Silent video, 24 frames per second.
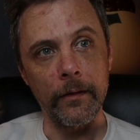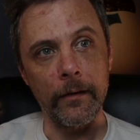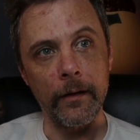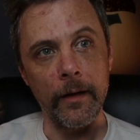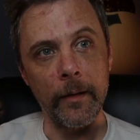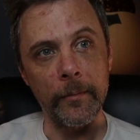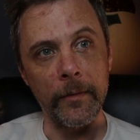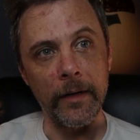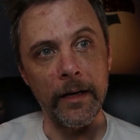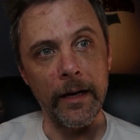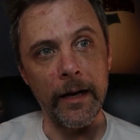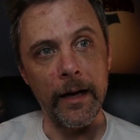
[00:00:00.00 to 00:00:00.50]

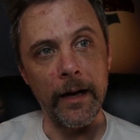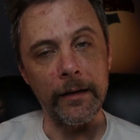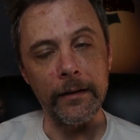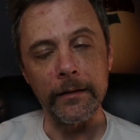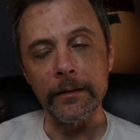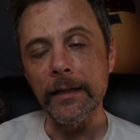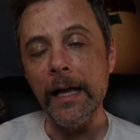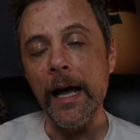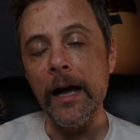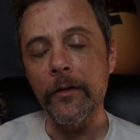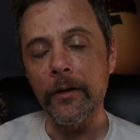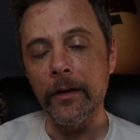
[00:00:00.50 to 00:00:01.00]
I'm not
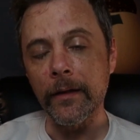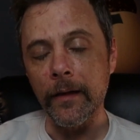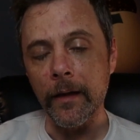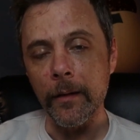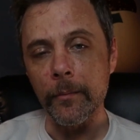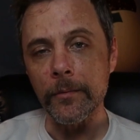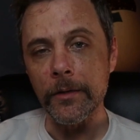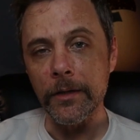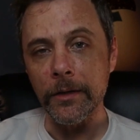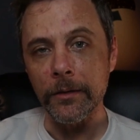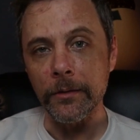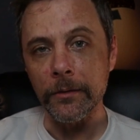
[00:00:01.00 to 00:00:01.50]
allowing
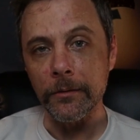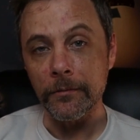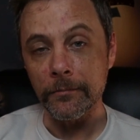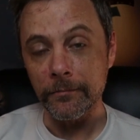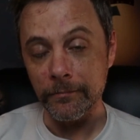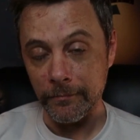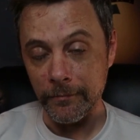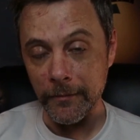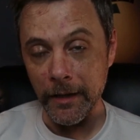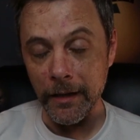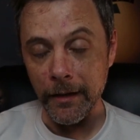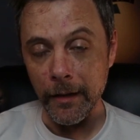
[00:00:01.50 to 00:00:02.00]
them to
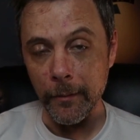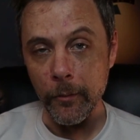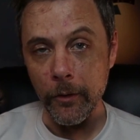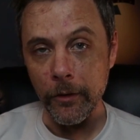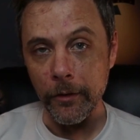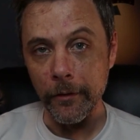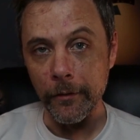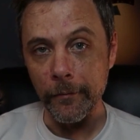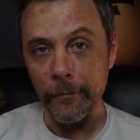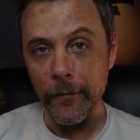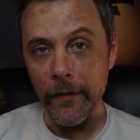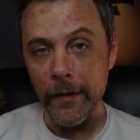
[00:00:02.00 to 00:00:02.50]

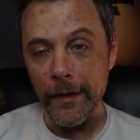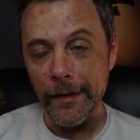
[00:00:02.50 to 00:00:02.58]
anymore.